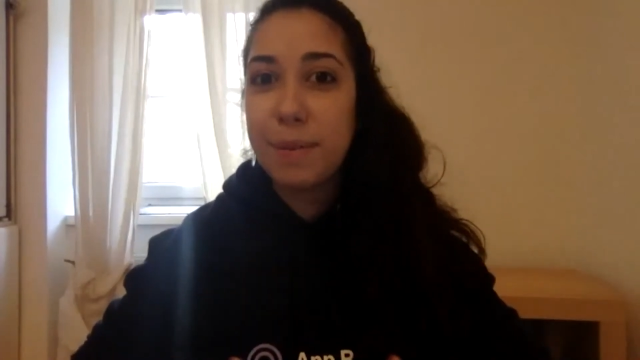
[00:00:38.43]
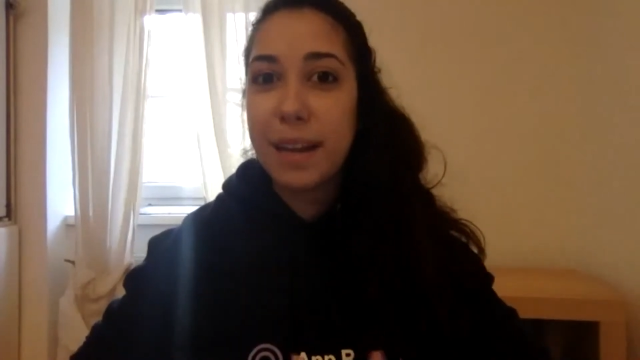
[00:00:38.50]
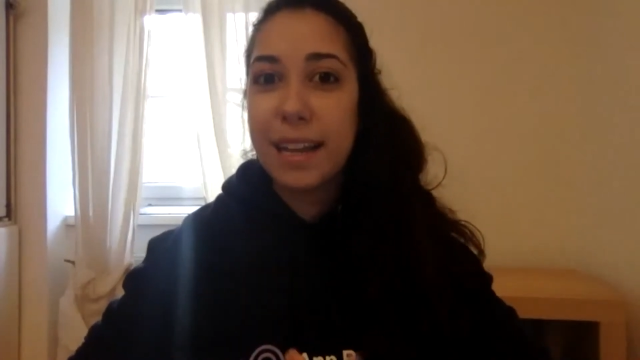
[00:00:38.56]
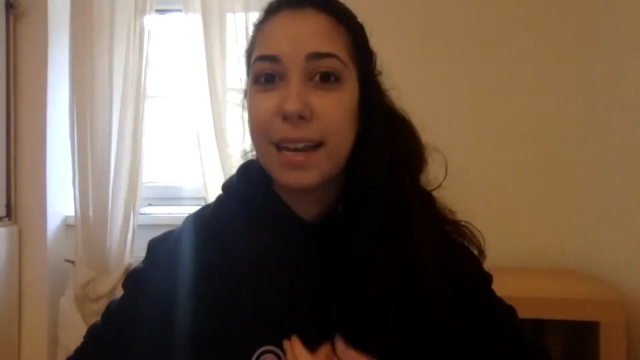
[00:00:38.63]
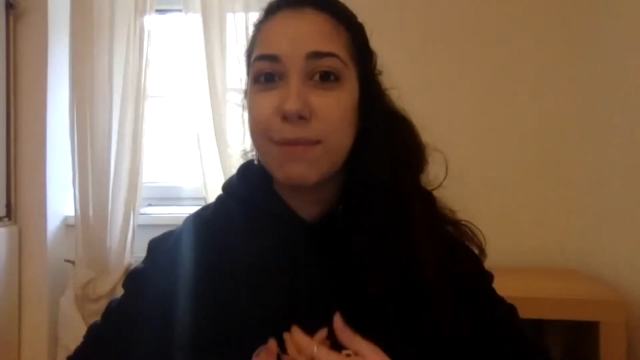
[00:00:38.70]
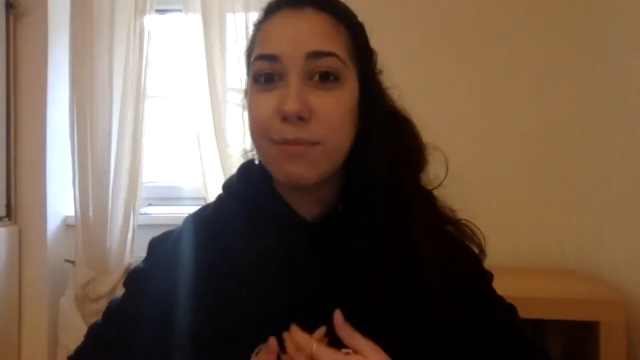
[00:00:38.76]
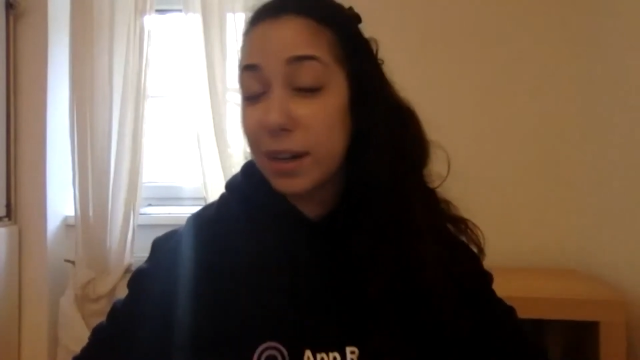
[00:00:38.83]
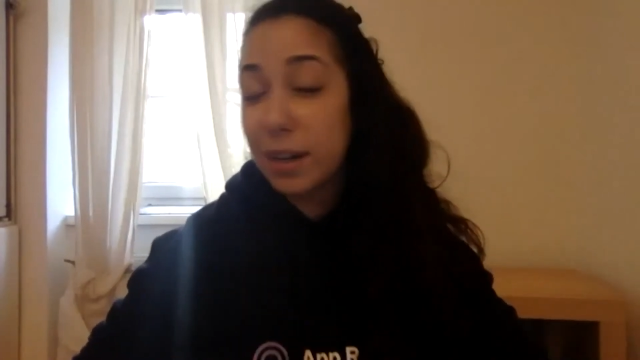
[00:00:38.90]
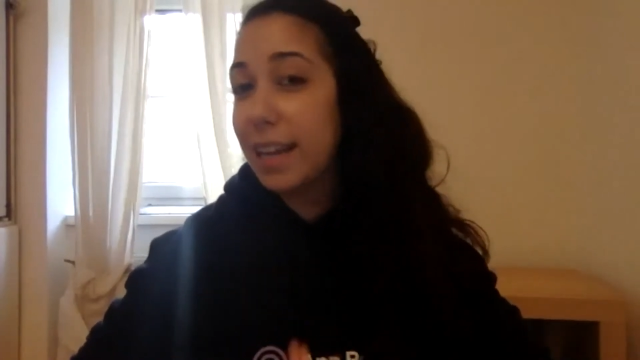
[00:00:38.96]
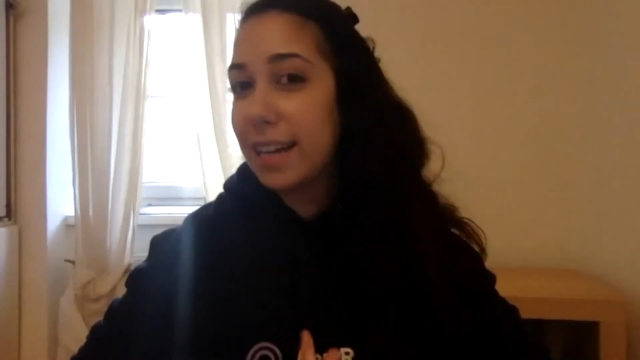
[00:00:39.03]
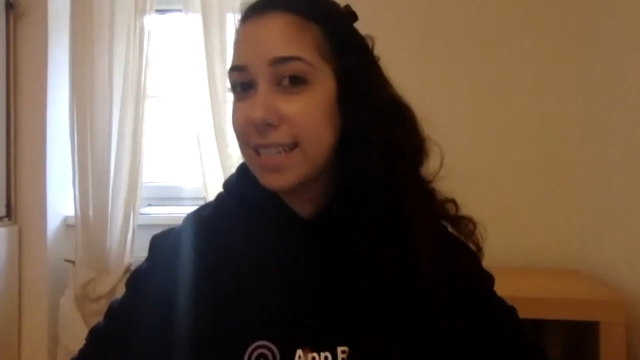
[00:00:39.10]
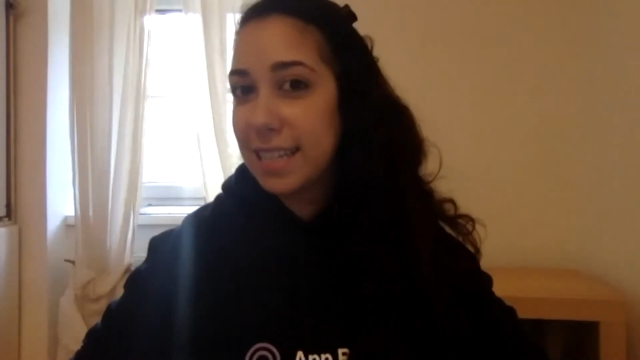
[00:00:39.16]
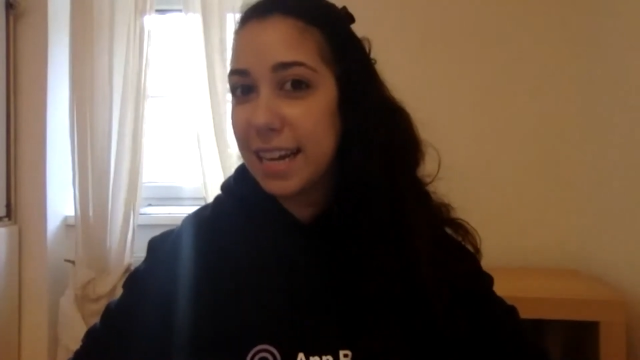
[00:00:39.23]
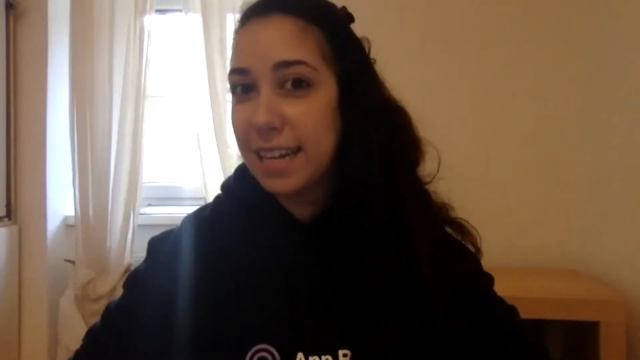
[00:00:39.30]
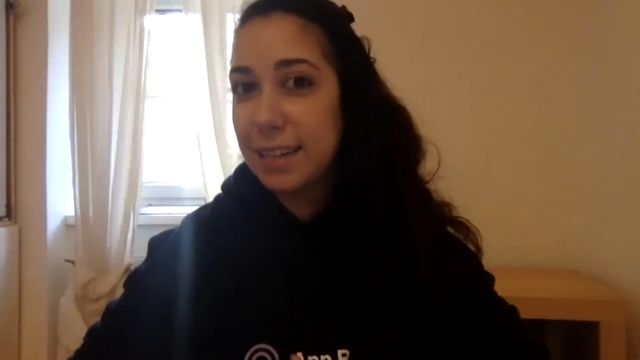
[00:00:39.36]
and I'm really
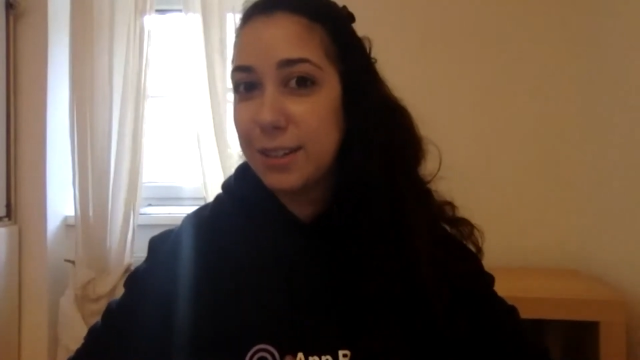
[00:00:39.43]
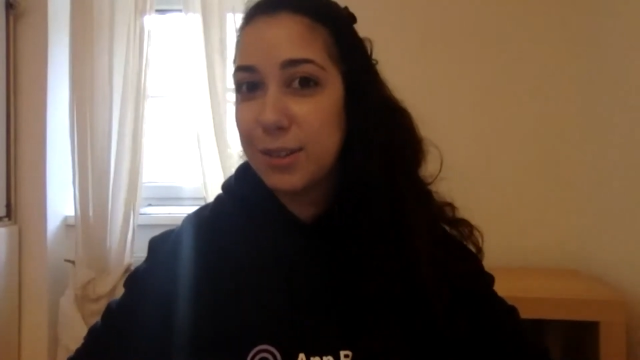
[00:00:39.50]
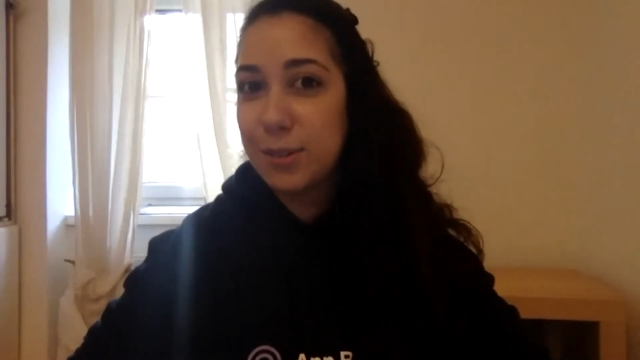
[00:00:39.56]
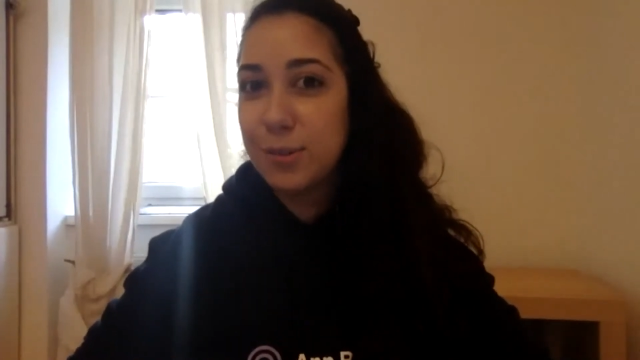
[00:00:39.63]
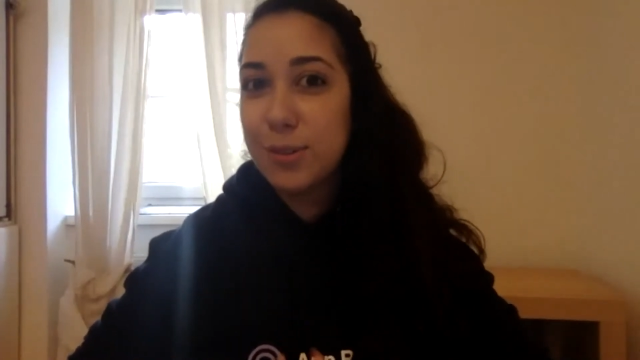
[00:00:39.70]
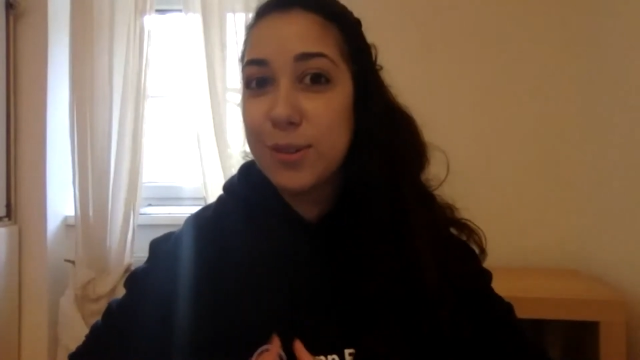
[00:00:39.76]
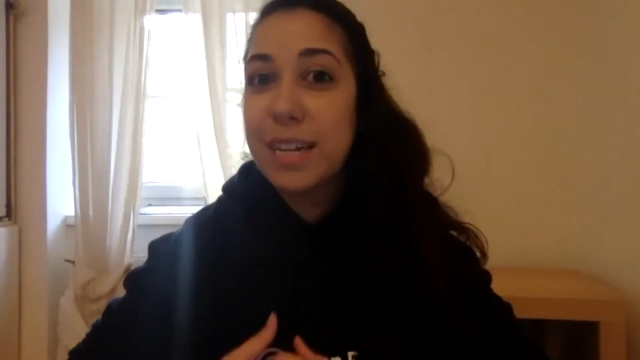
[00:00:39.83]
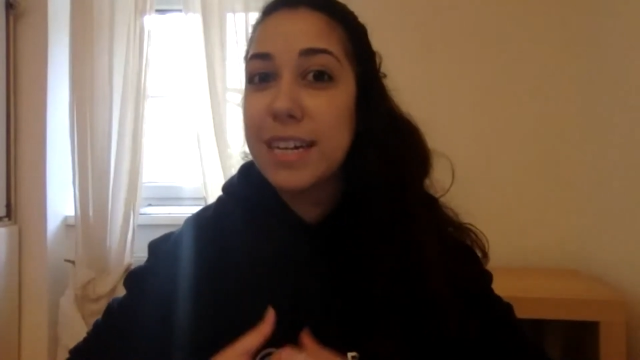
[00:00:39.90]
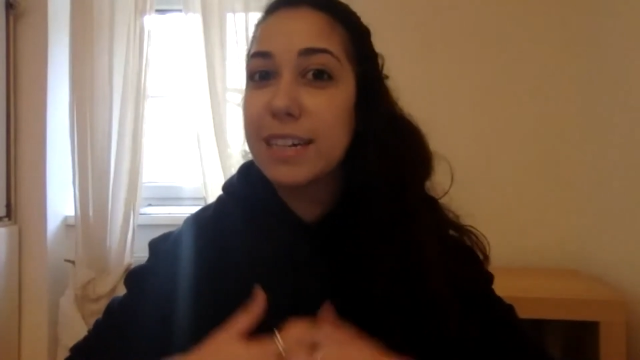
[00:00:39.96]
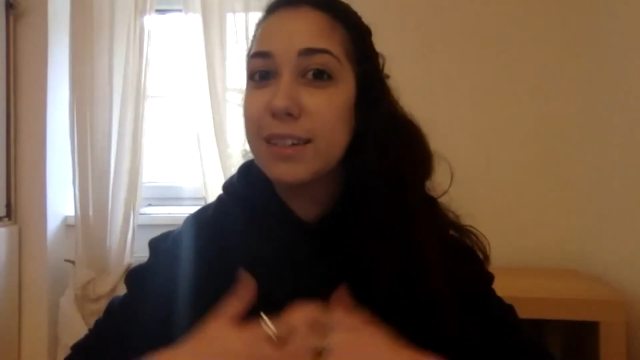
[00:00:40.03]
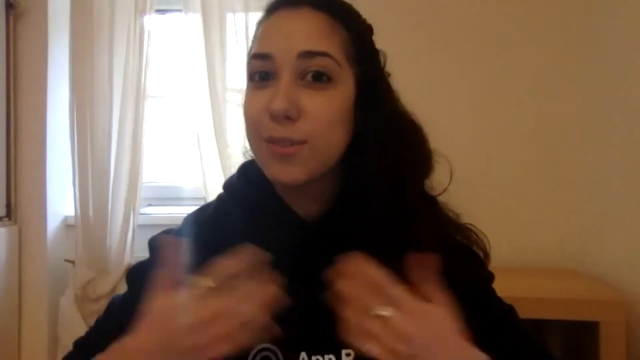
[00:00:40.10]
excited to hear